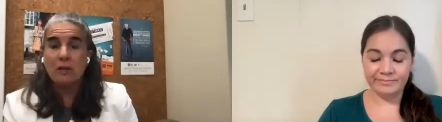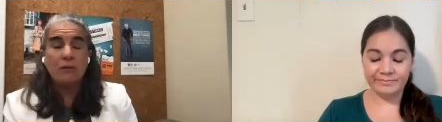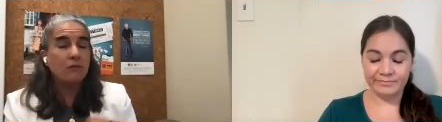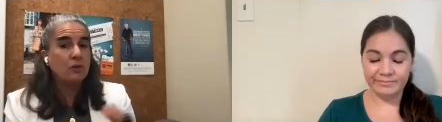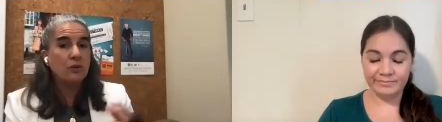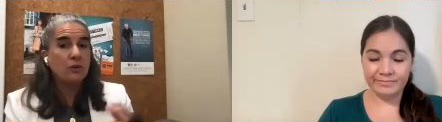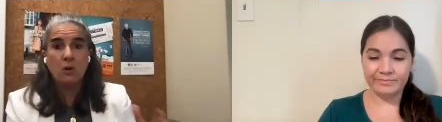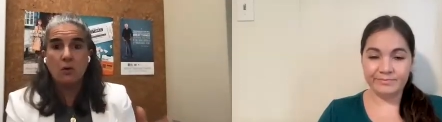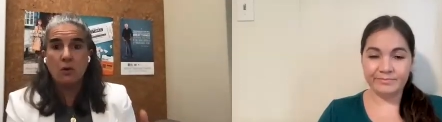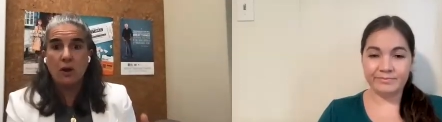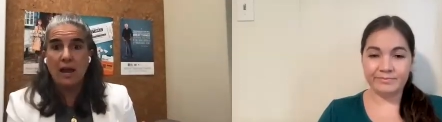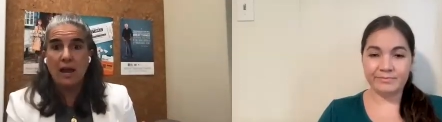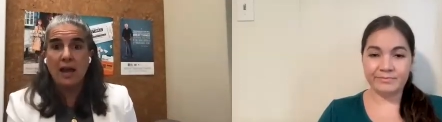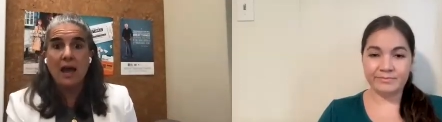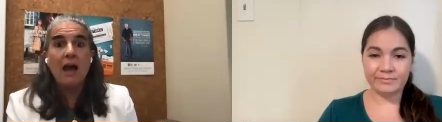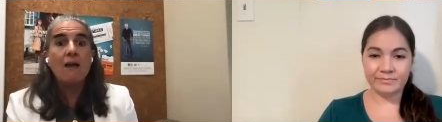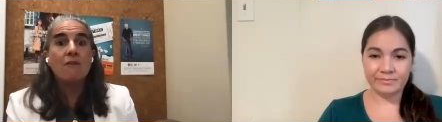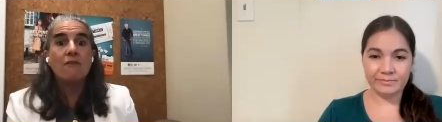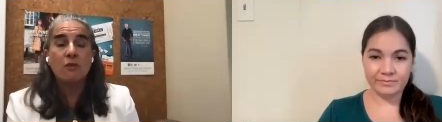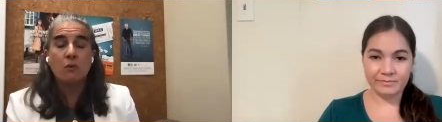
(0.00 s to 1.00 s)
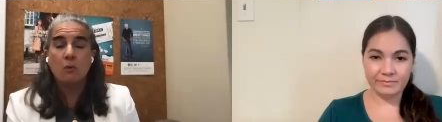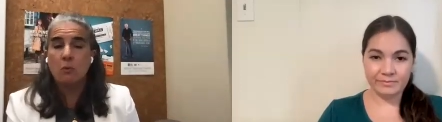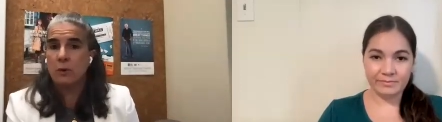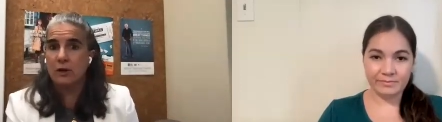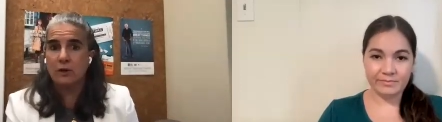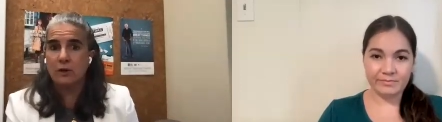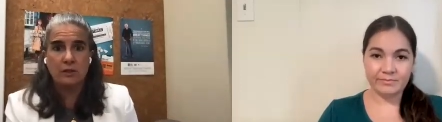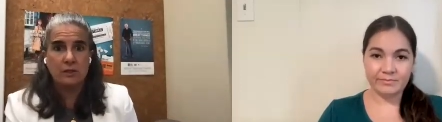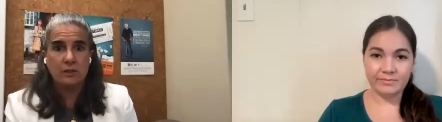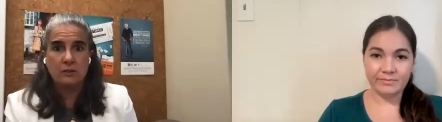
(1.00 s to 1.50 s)
Speaker 1: if you don't have an
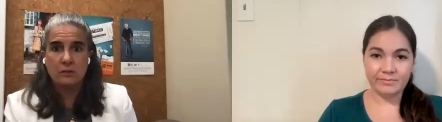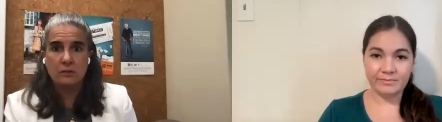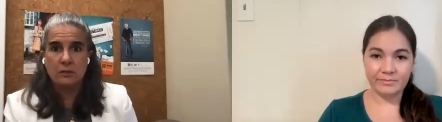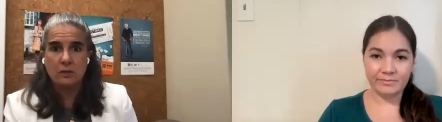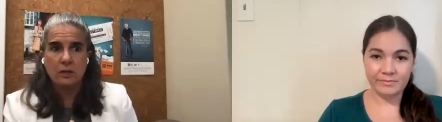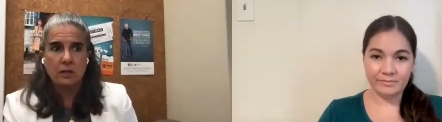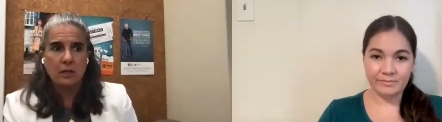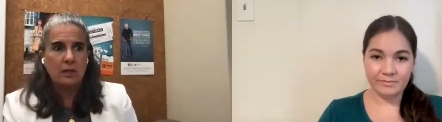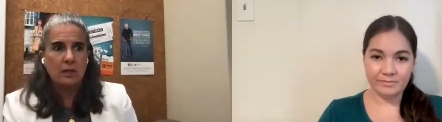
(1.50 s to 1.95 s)
awareness